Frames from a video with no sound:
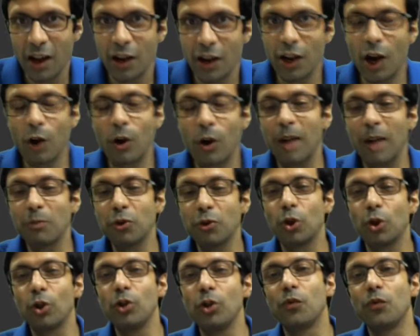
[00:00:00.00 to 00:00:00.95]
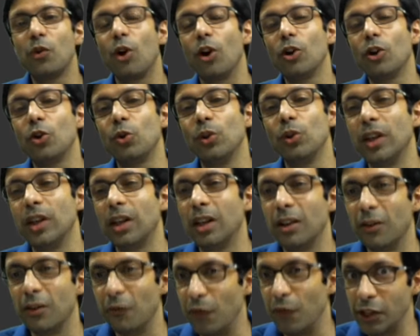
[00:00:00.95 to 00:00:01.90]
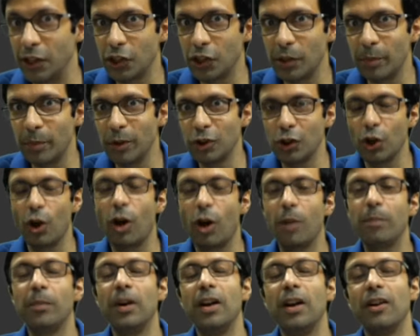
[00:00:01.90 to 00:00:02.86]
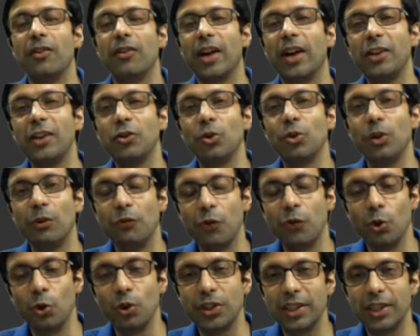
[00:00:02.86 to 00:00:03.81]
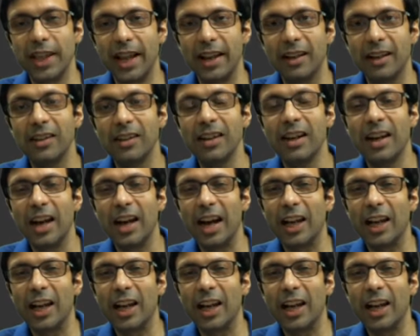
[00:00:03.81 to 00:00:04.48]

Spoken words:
Now, I'm sure you've gone to the vegetable shop, right, to the fruit seller,